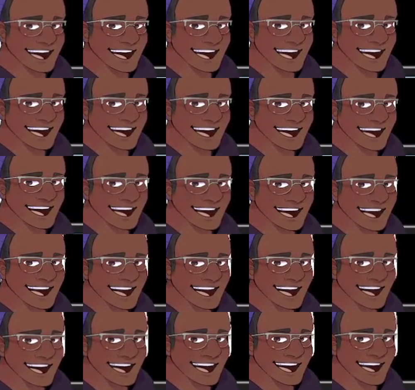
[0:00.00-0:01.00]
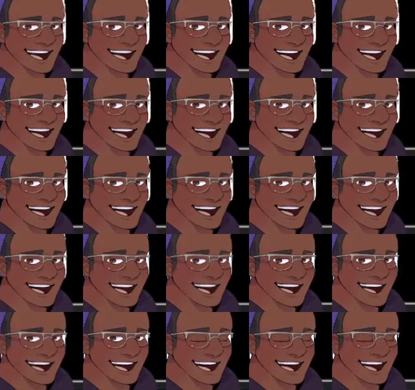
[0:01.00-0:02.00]
Webtoon more with an internal
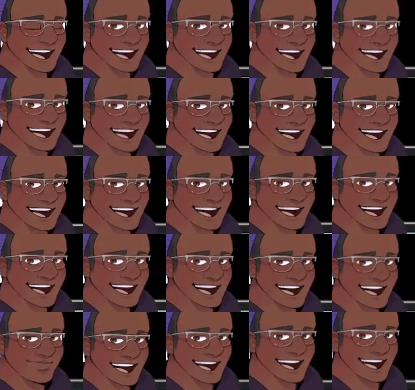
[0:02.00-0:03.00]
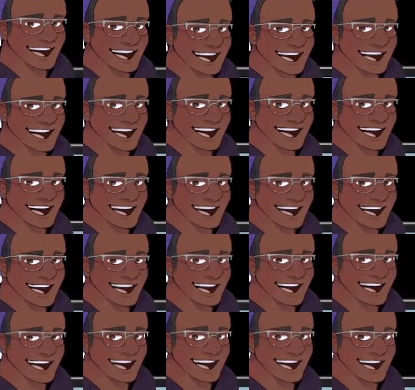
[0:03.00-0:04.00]
funding system, and TikTok more
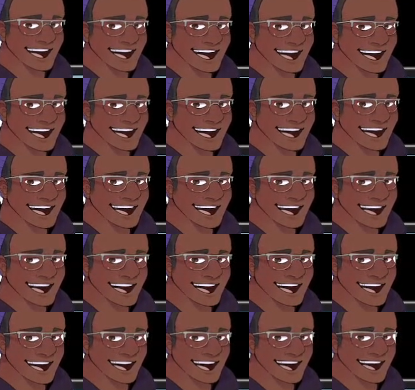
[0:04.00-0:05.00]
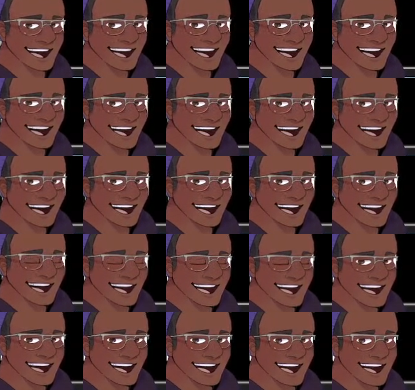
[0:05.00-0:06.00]
with the government, with a
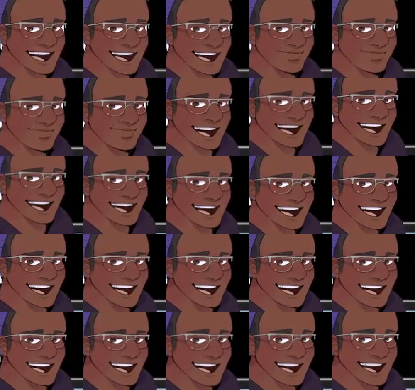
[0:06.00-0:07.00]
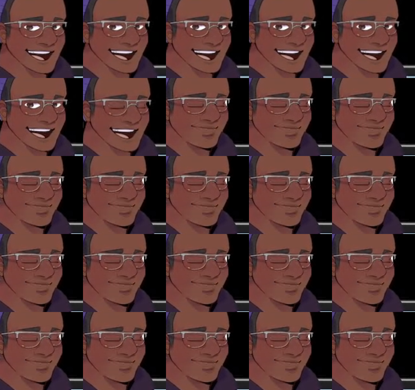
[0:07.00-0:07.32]
Chinese-backed funding system.